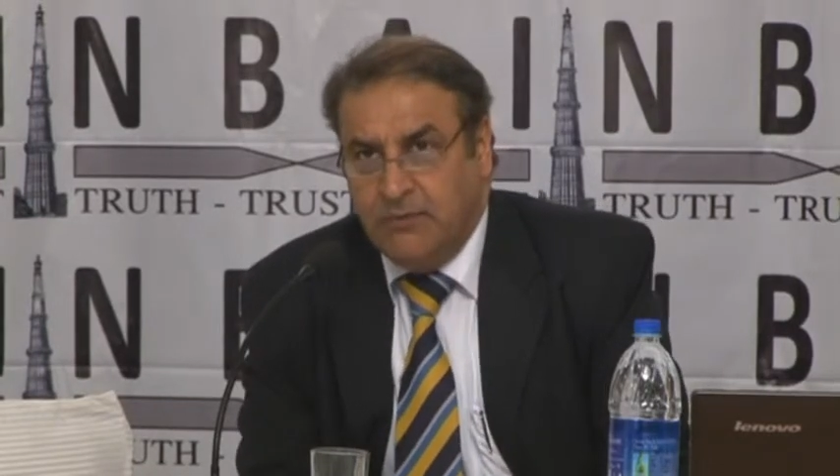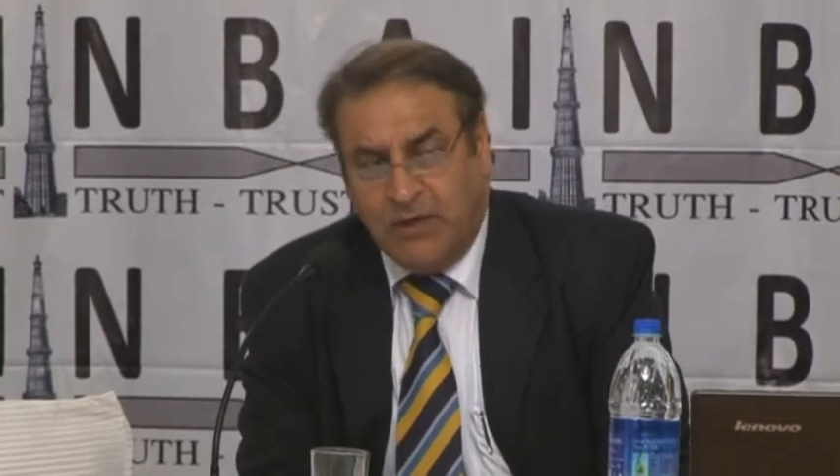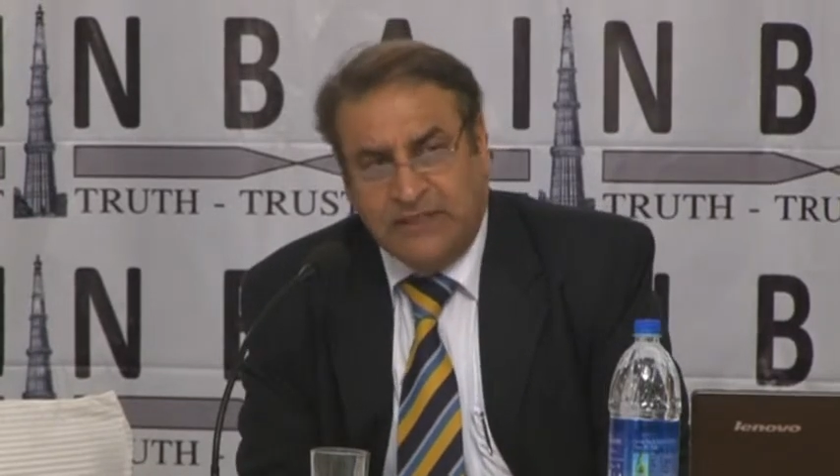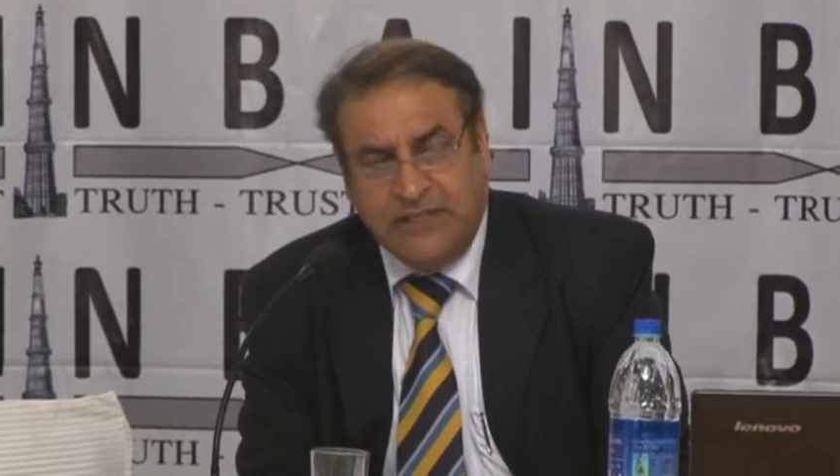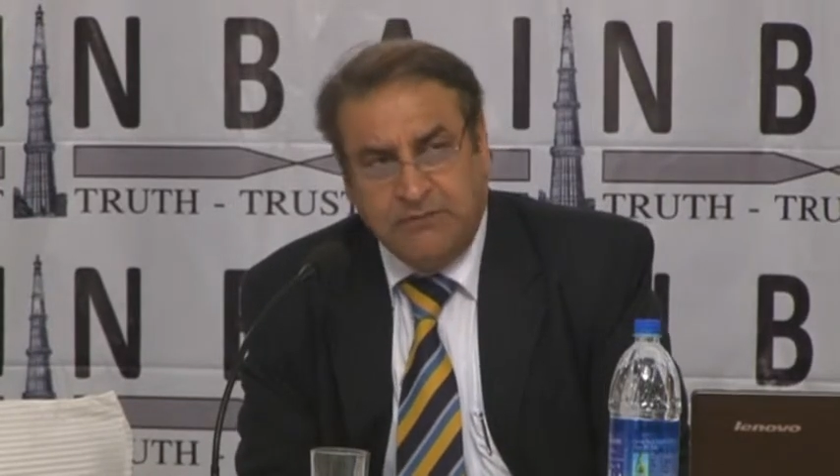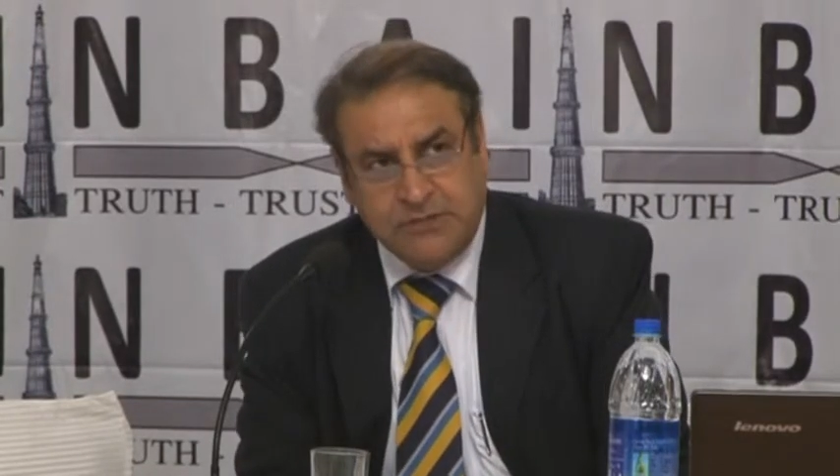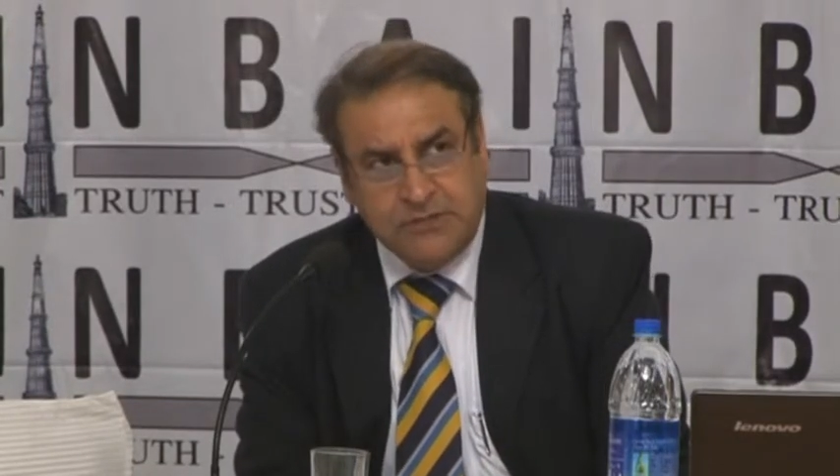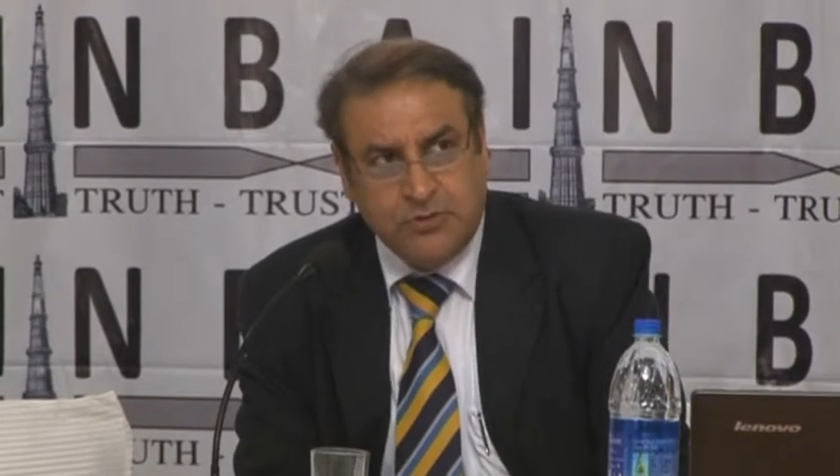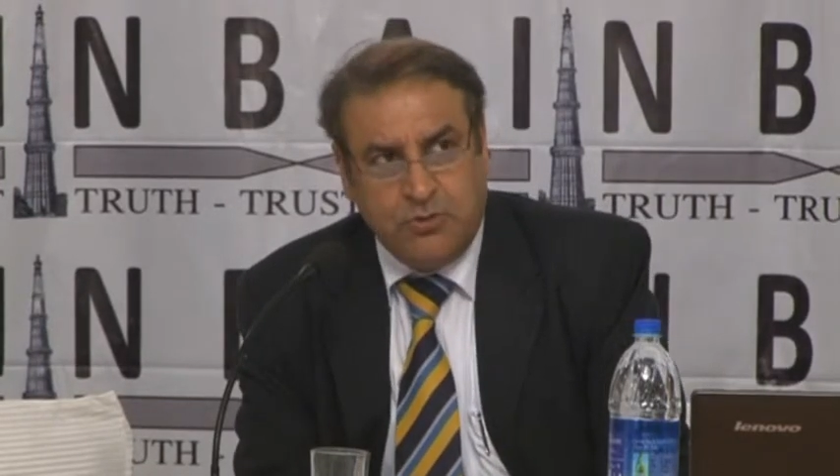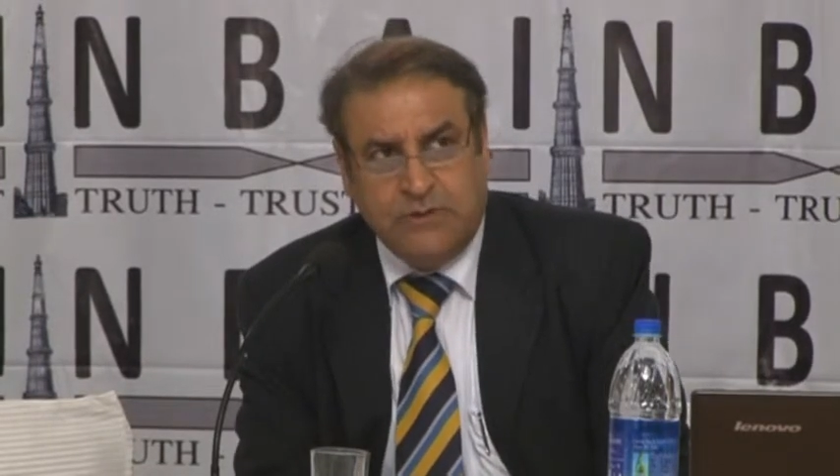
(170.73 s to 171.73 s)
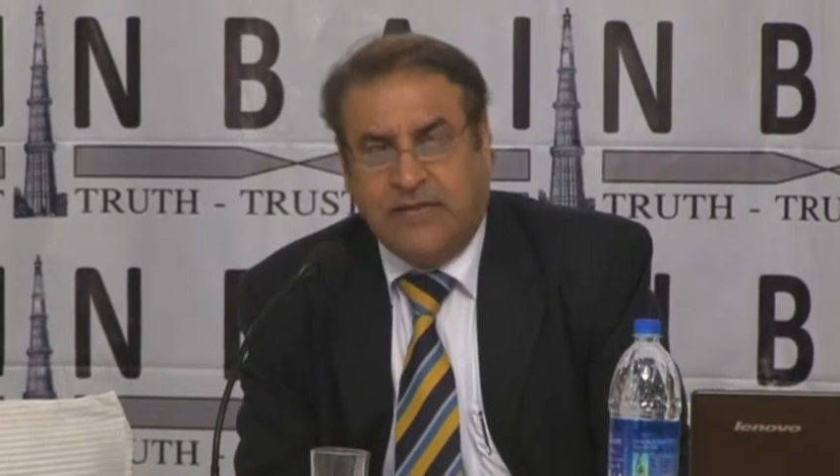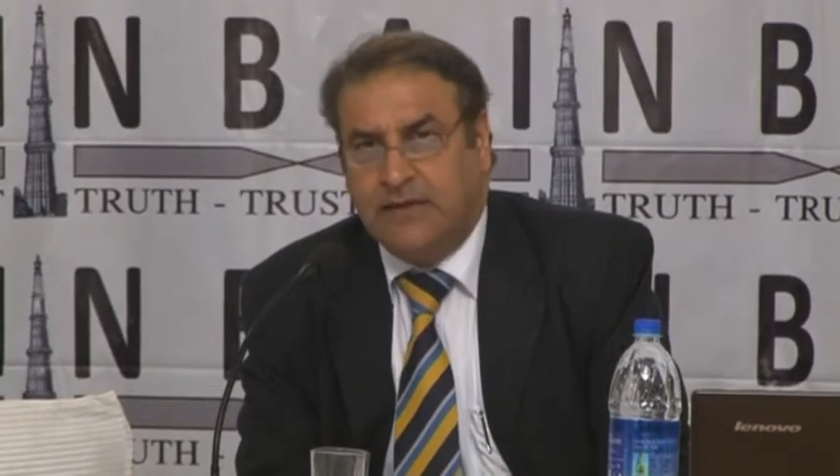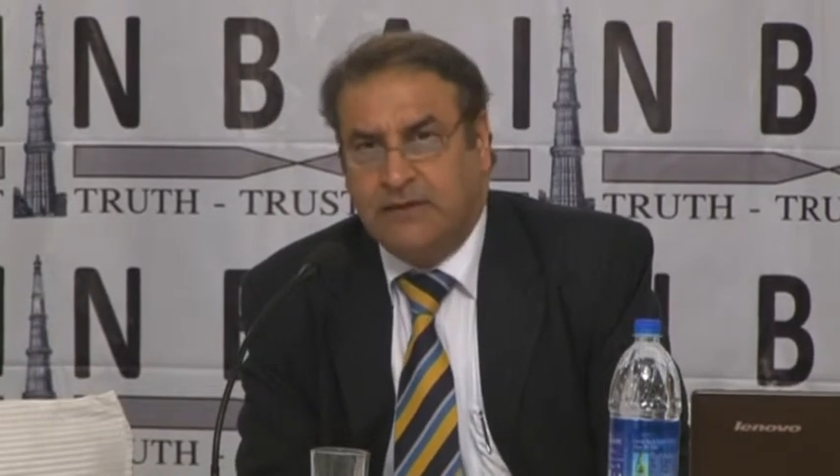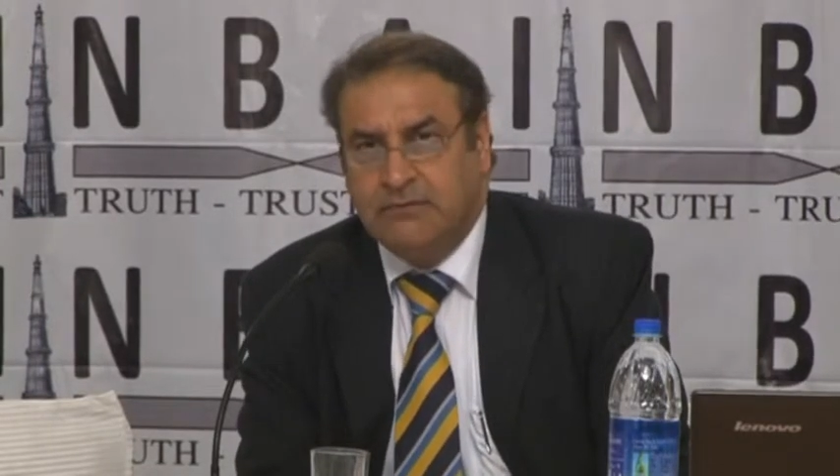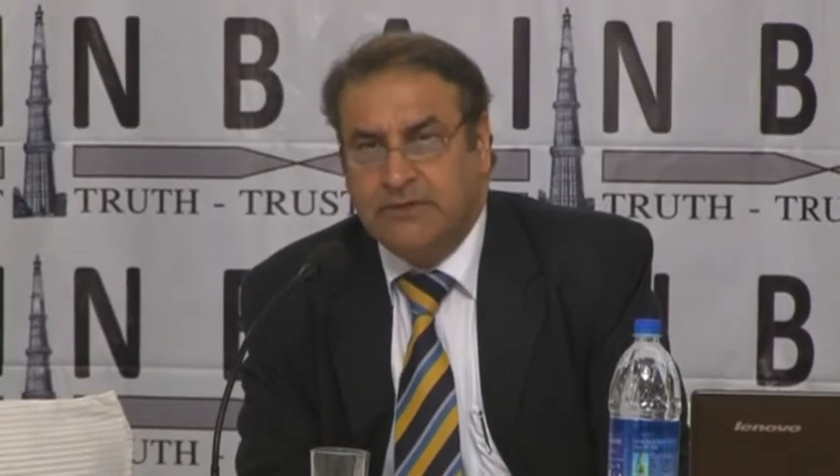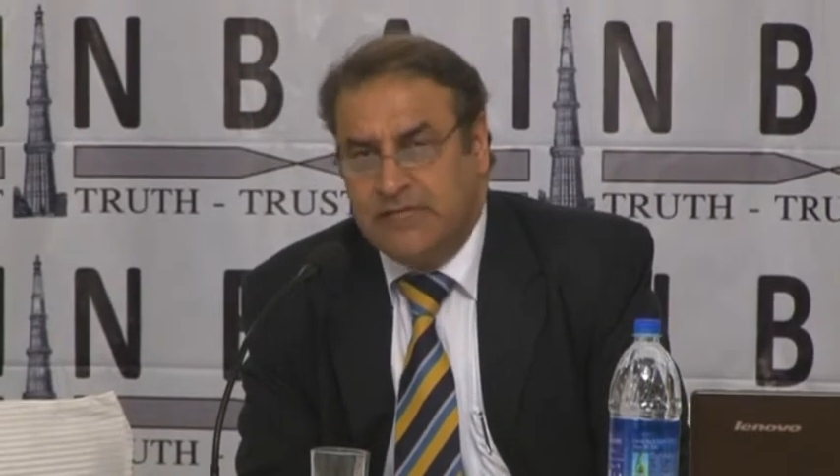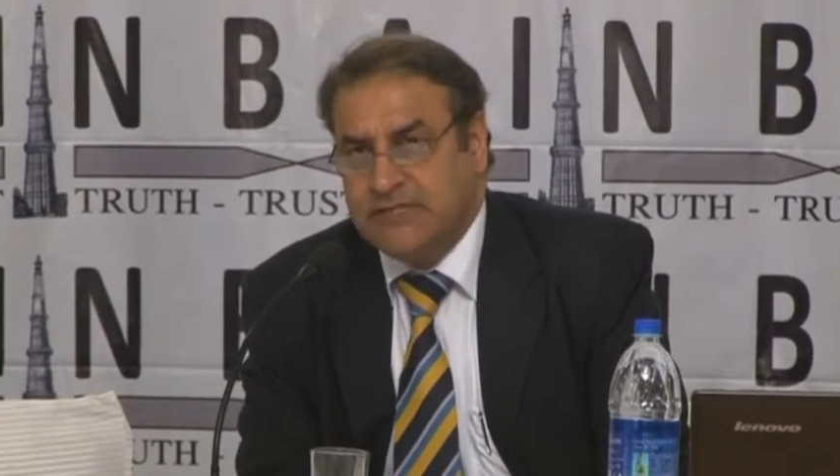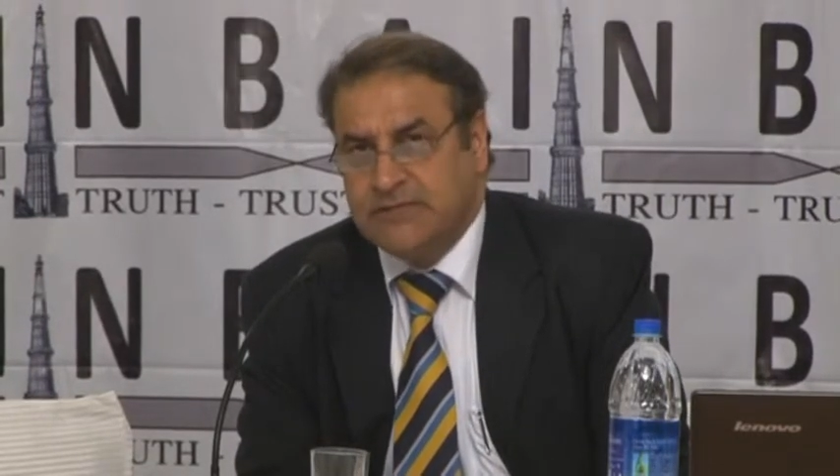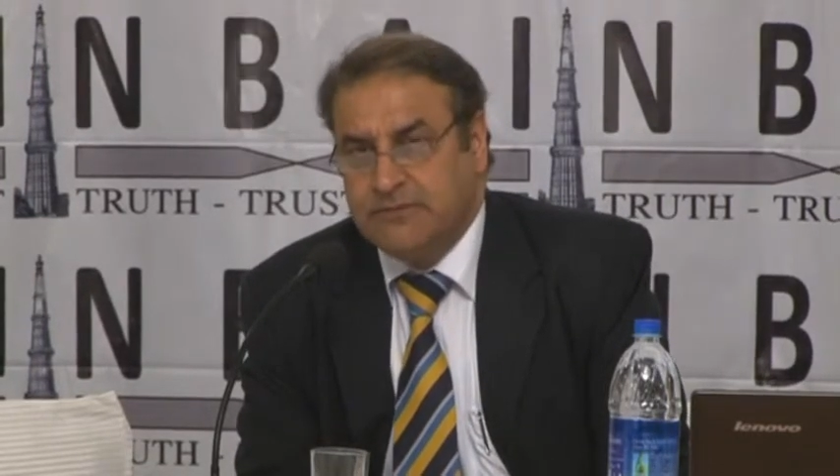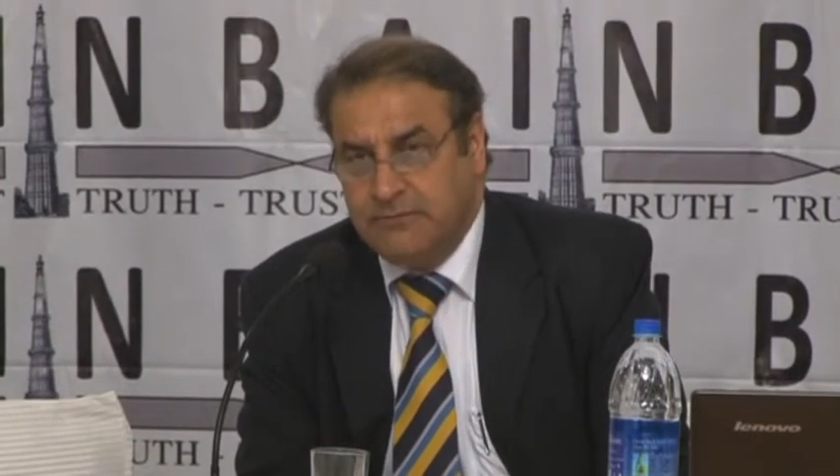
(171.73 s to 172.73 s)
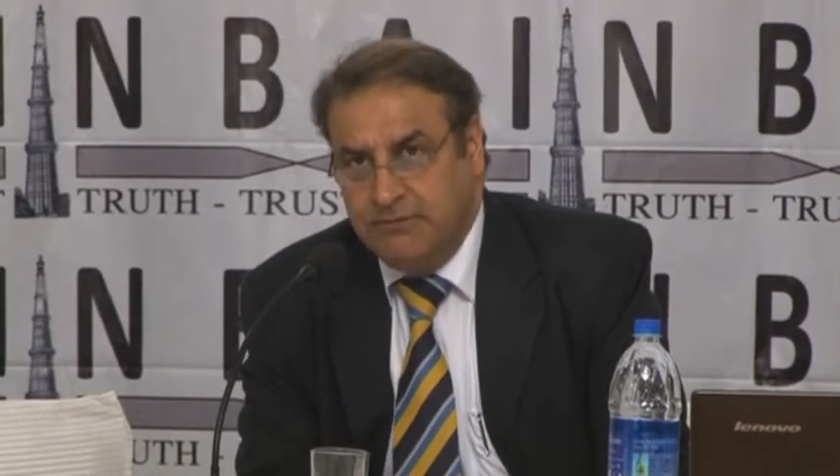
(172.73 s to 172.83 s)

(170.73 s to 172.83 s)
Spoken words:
one thing which is good that, yes,